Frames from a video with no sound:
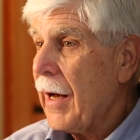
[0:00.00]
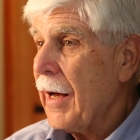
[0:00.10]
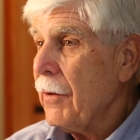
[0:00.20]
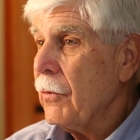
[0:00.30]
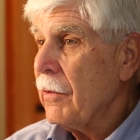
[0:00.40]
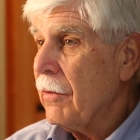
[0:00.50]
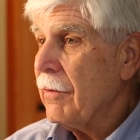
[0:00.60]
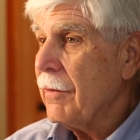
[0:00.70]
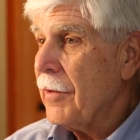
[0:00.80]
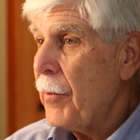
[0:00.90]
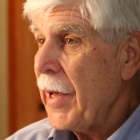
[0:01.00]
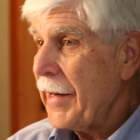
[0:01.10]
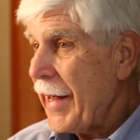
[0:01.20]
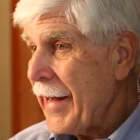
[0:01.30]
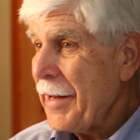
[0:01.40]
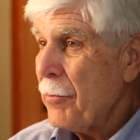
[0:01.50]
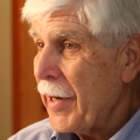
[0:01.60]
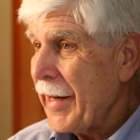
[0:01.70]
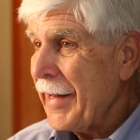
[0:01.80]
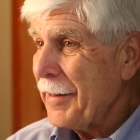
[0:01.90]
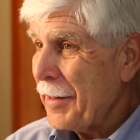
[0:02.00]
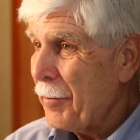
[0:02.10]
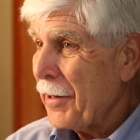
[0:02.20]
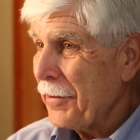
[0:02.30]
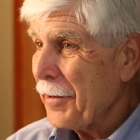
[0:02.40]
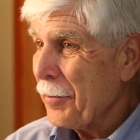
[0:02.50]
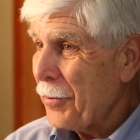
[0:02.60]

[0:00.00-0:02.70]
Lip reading: I would debate anybody about their